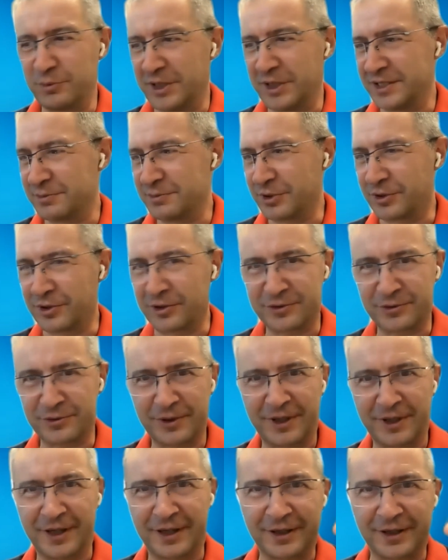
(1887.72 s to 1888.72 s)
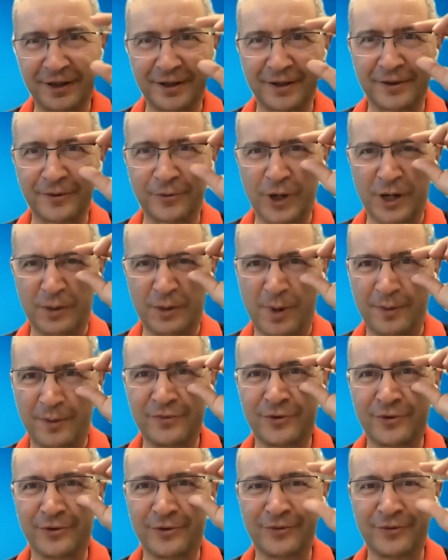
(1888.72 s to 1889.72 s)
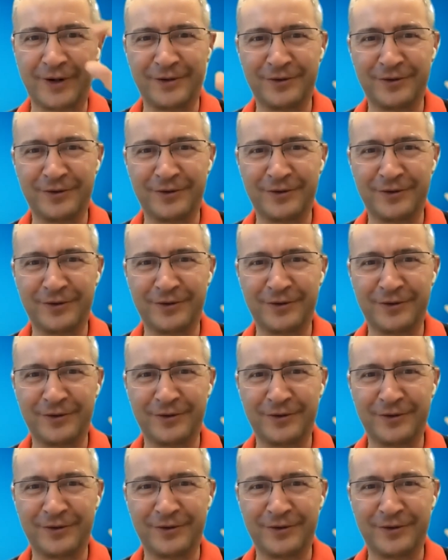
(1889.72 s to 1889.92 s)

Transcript: 5 minutes because we had a warm up for